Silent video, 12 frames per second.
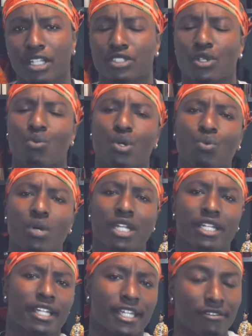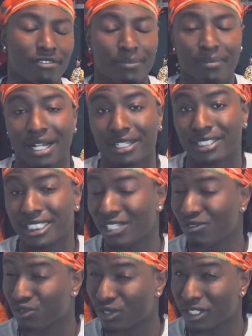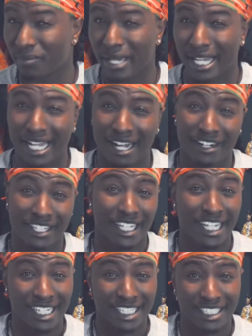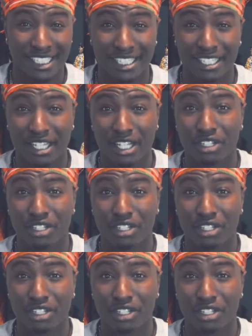So we're willing to give up our self-respect, our dignity,